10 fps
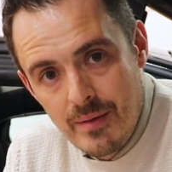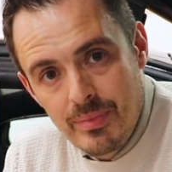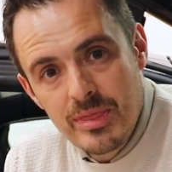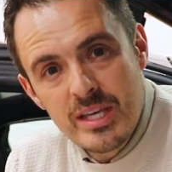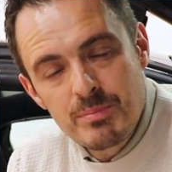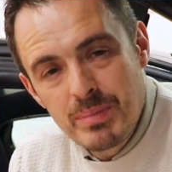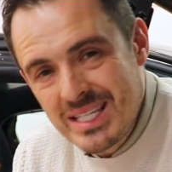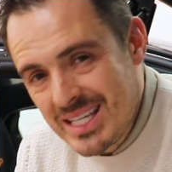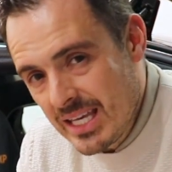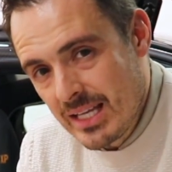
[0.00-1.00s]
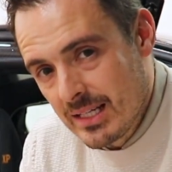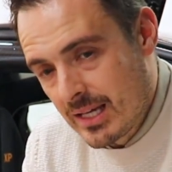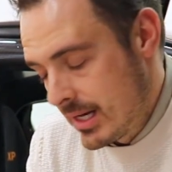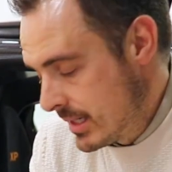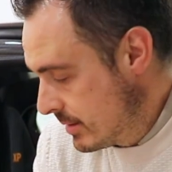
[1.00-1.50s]
This particular
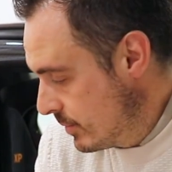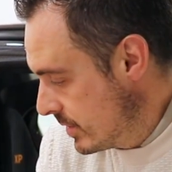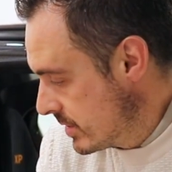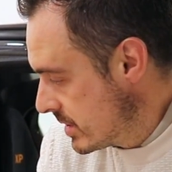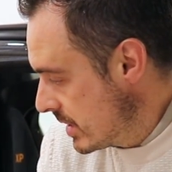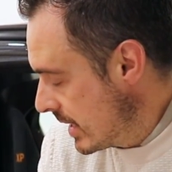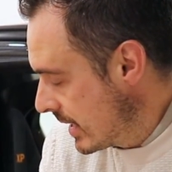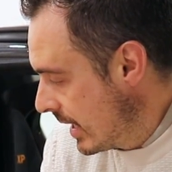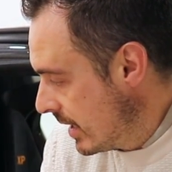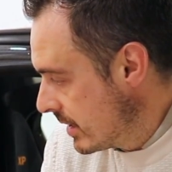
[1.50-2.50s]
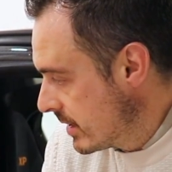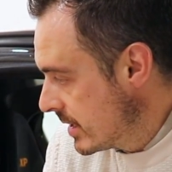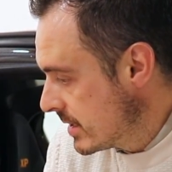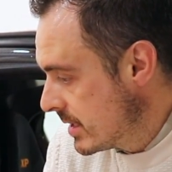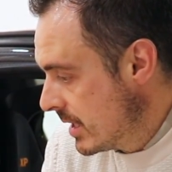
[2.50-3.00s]
car was a car
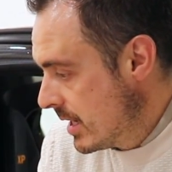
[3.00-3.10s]
that